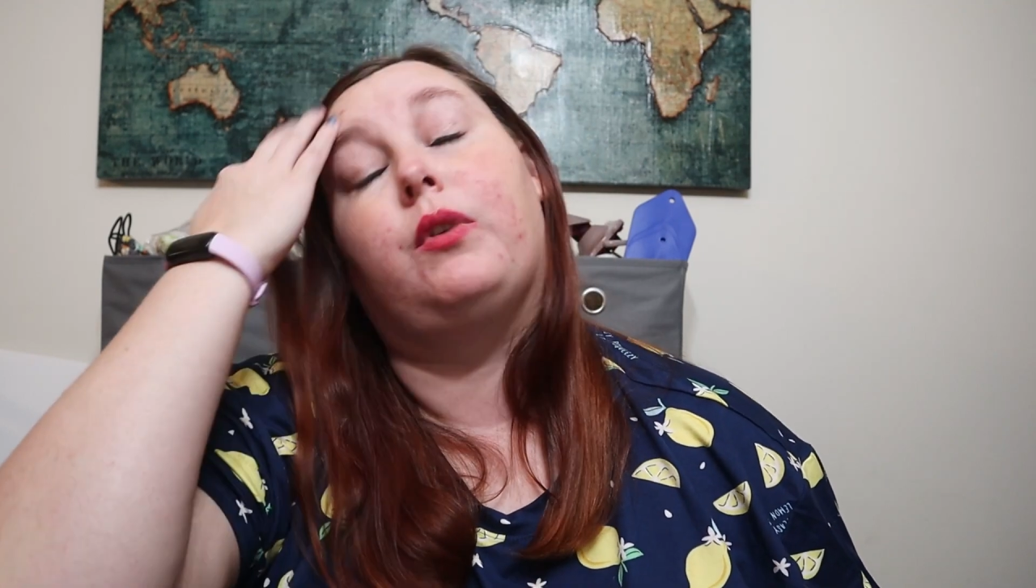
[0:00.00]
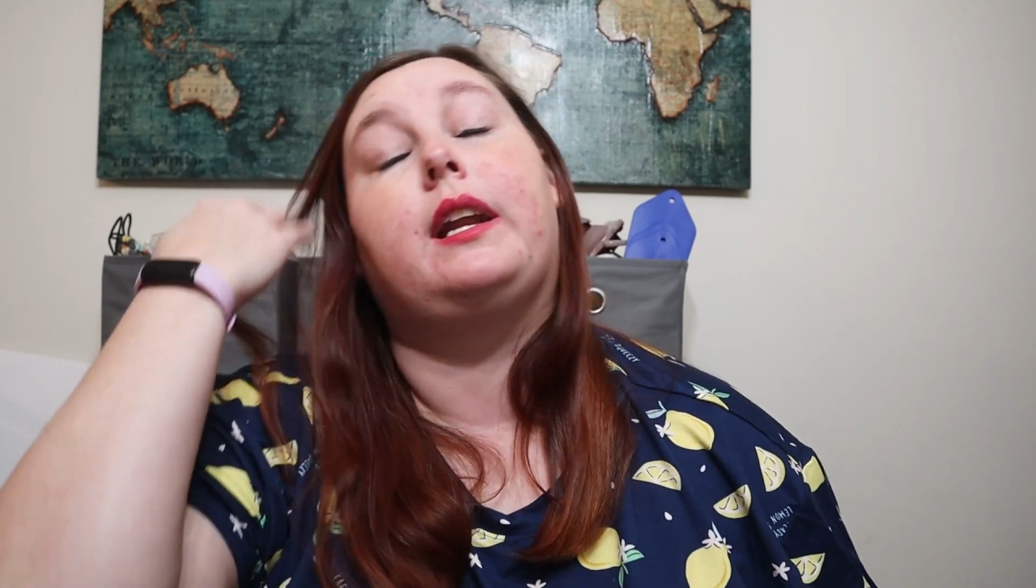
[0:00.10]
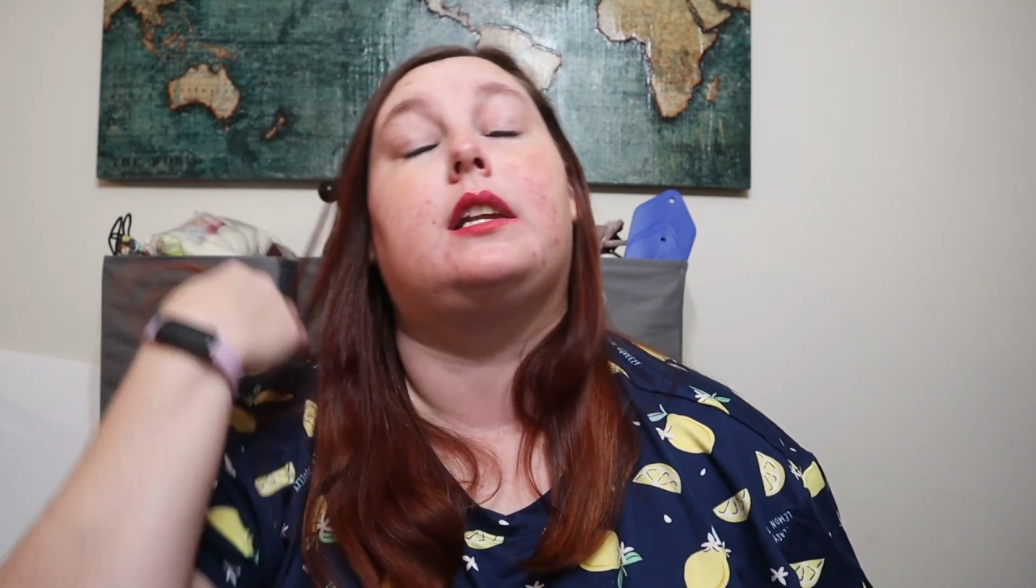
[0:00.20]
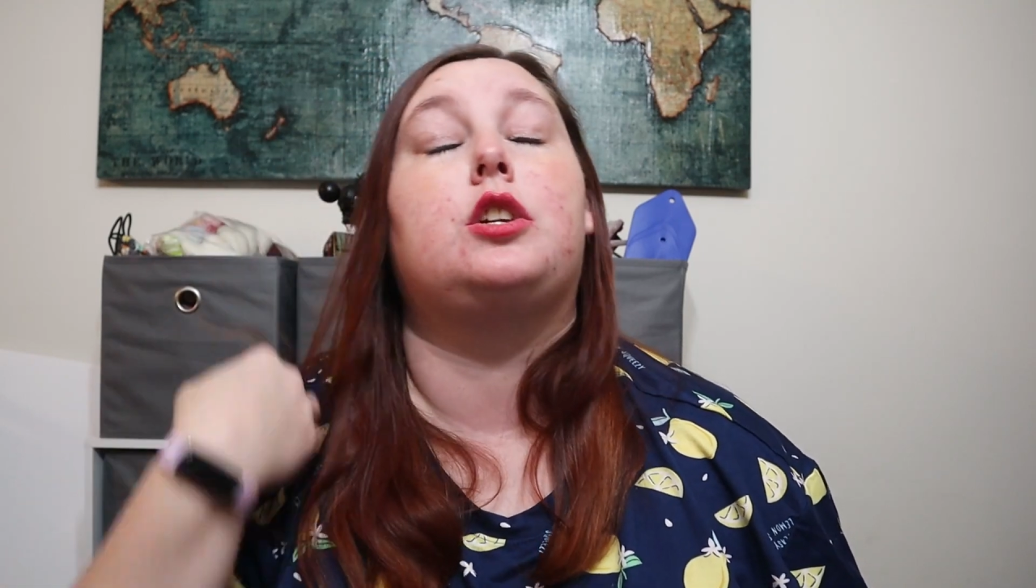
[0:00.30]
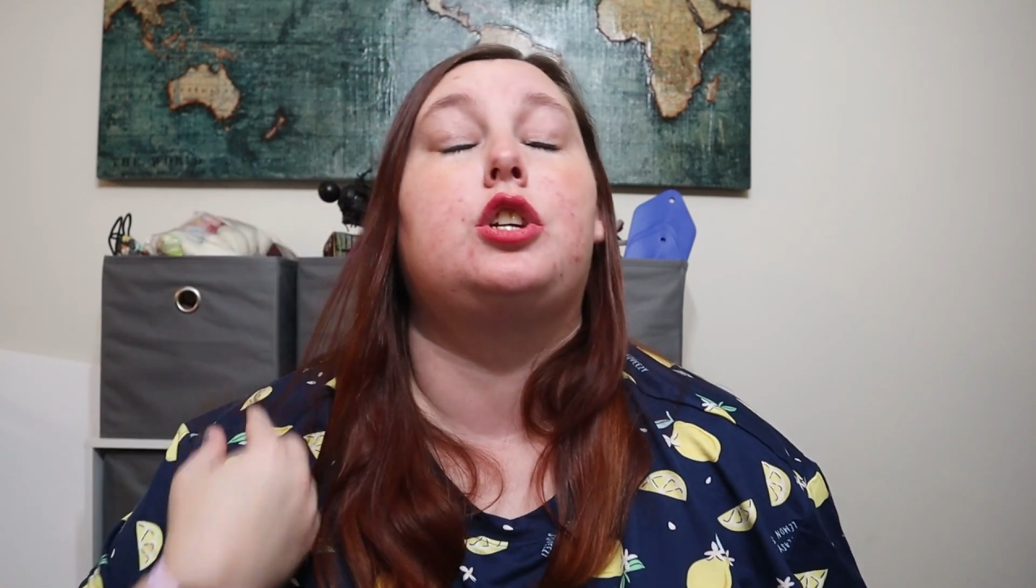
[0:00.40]

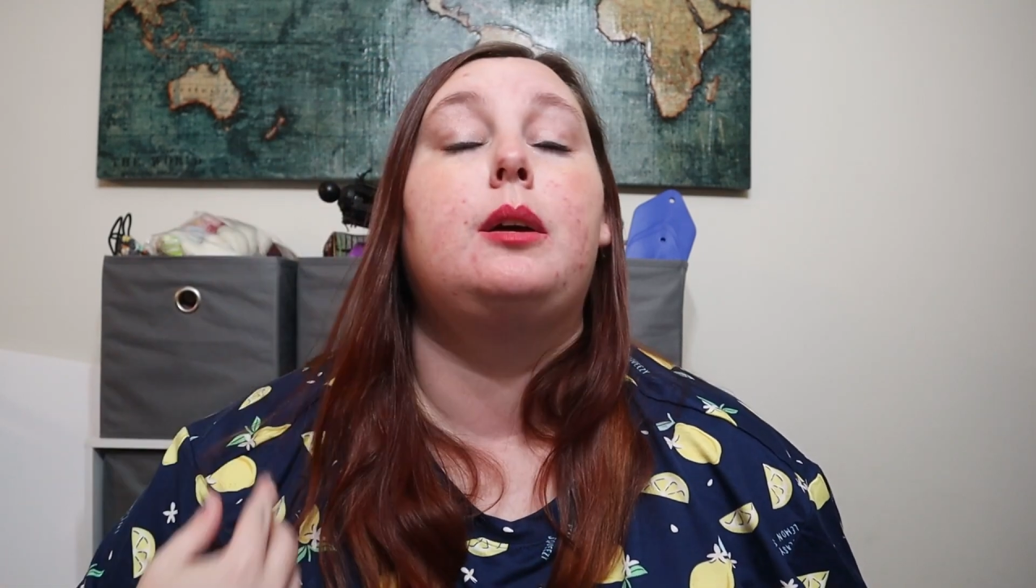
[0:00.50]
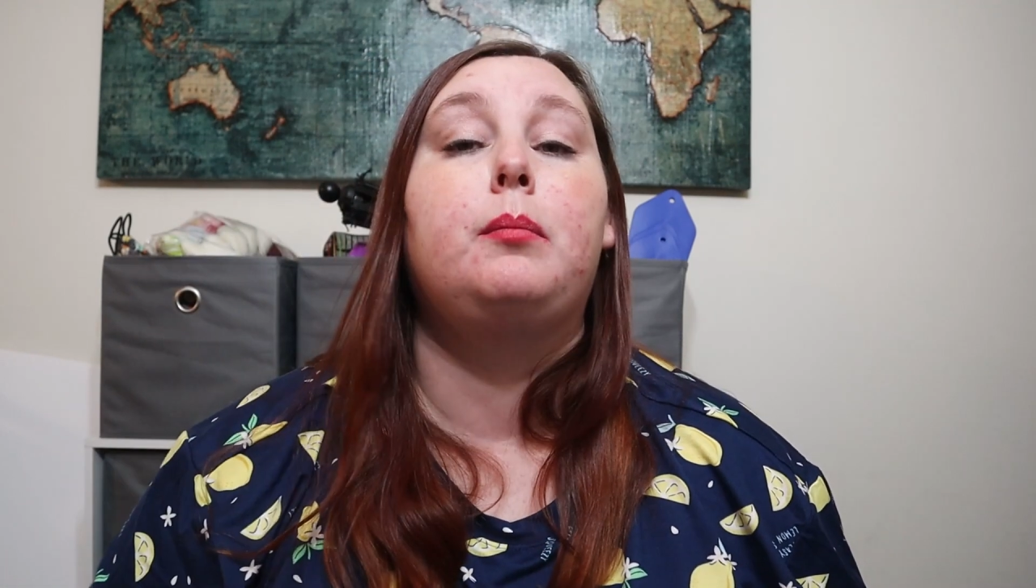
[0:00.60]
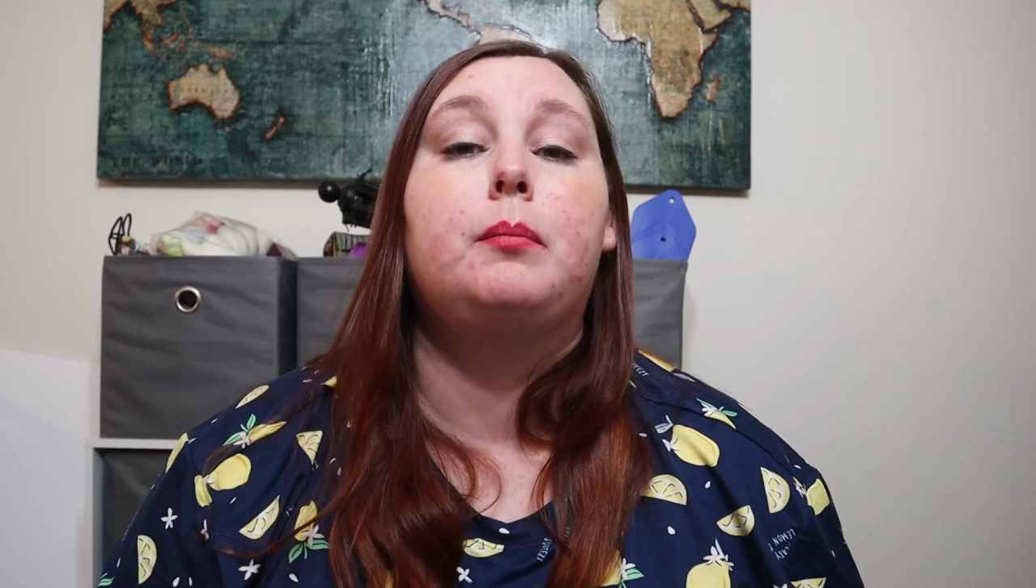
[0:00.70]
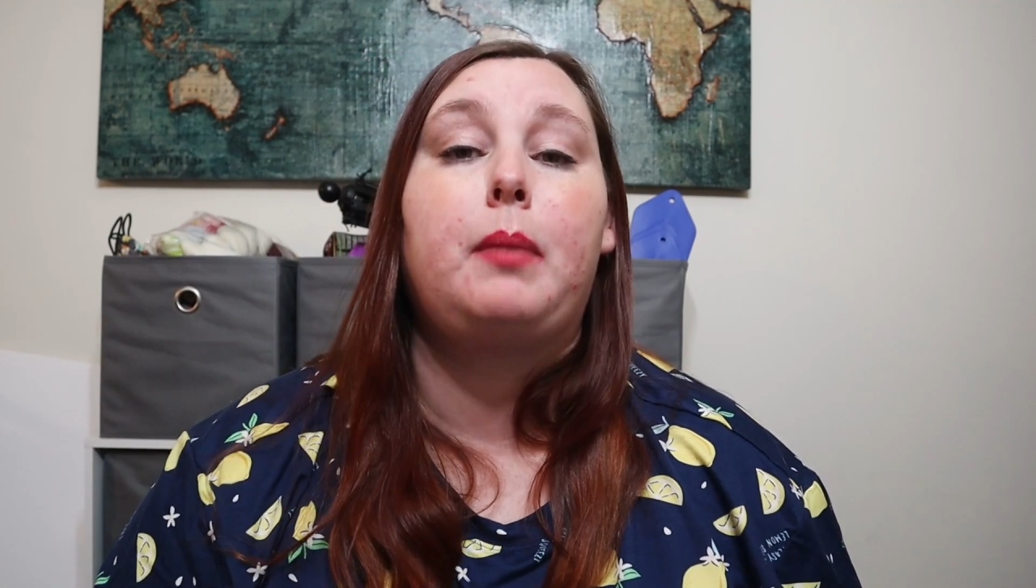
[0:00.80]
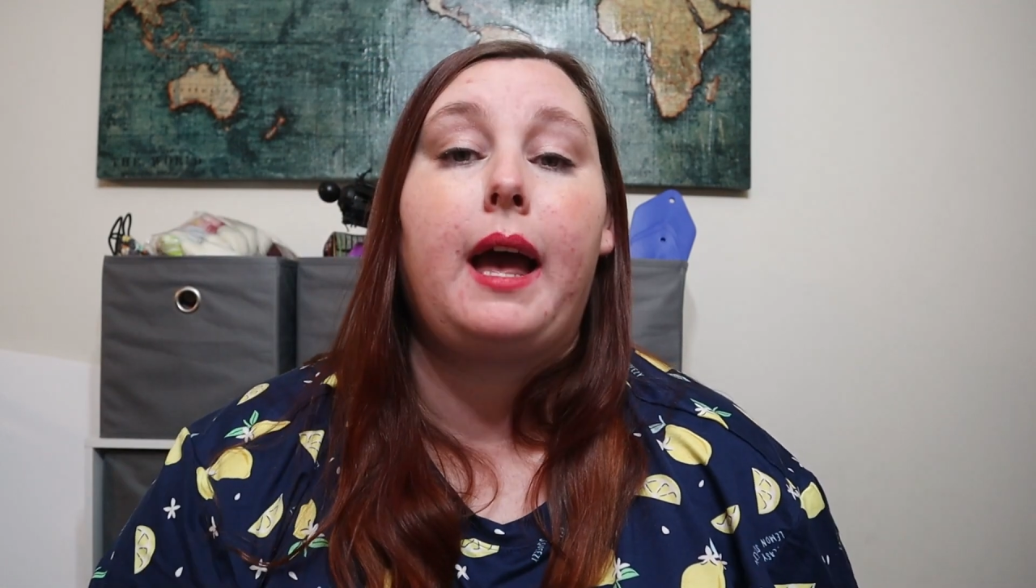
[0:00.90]
ready to
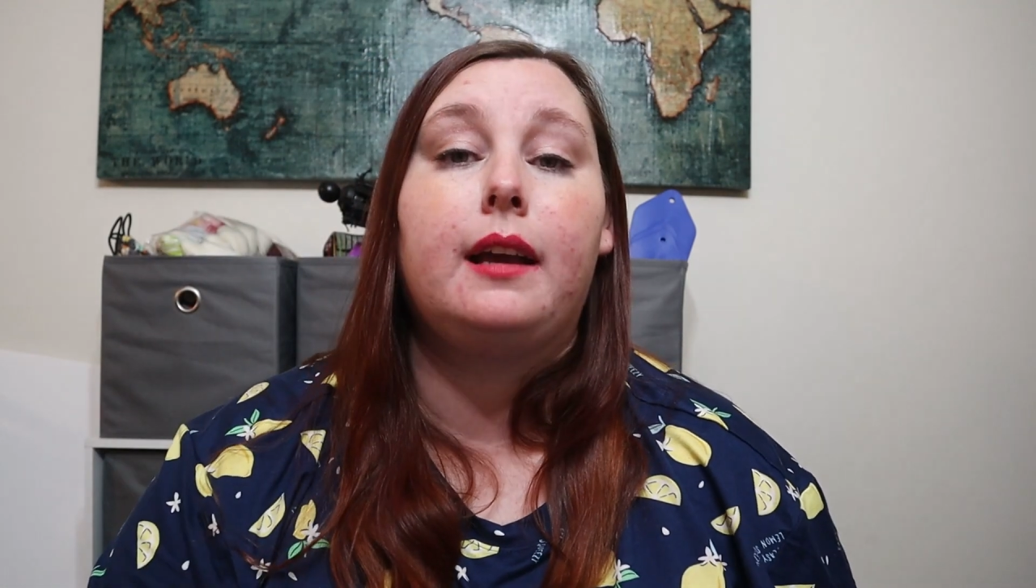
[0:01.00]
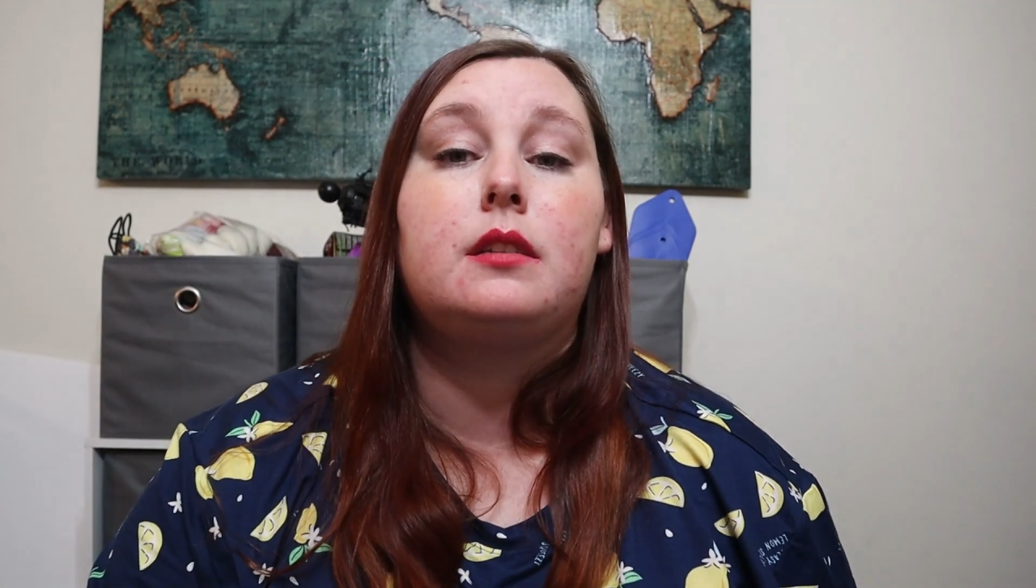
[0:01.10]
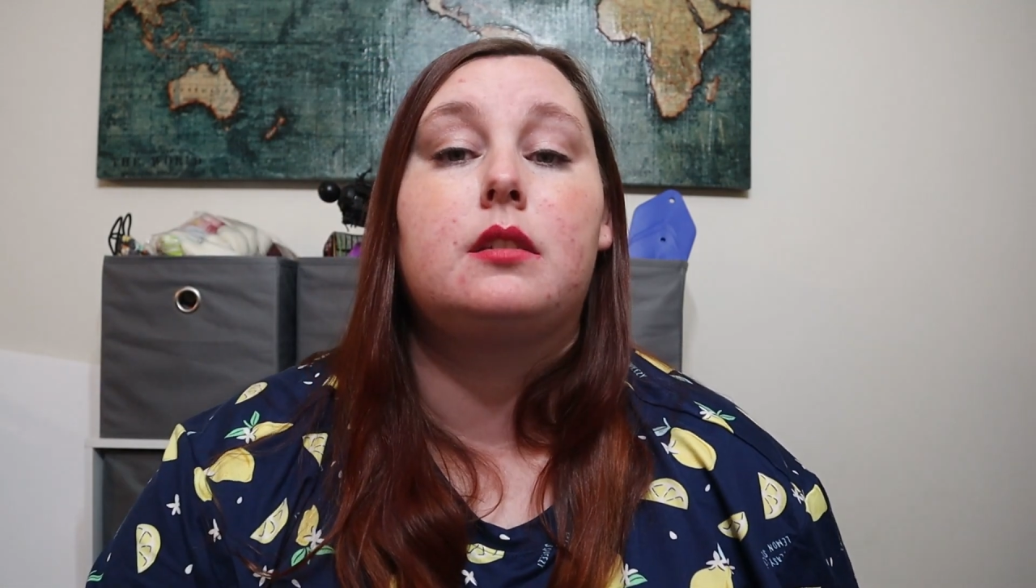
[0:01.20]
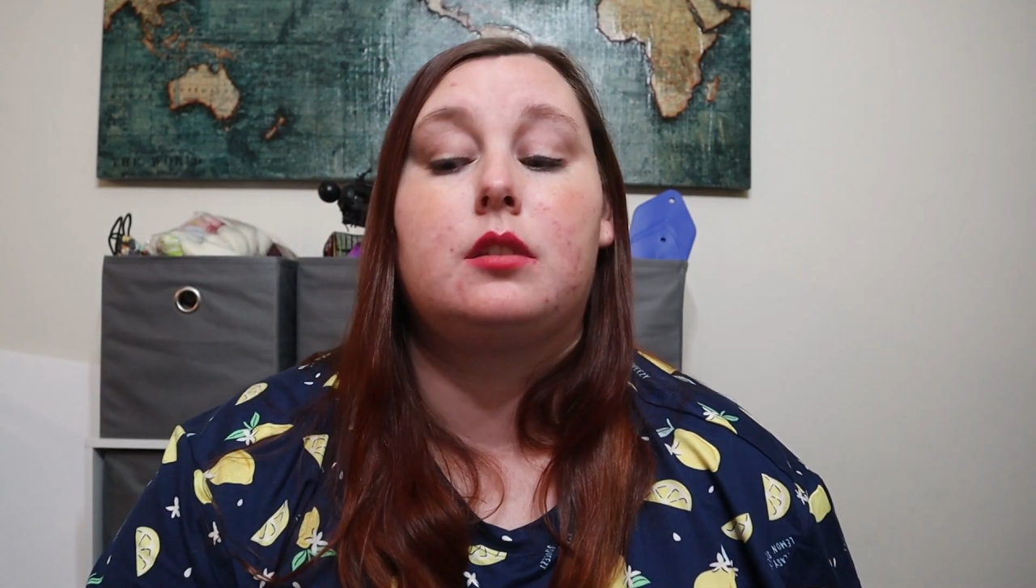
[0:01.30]
ship bags.